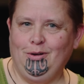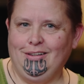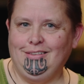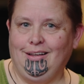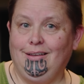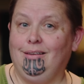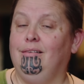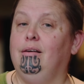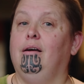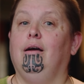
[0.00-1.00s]

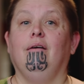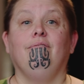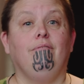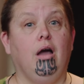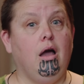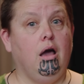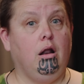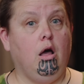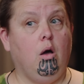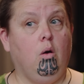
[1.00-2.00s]
whānau and providers,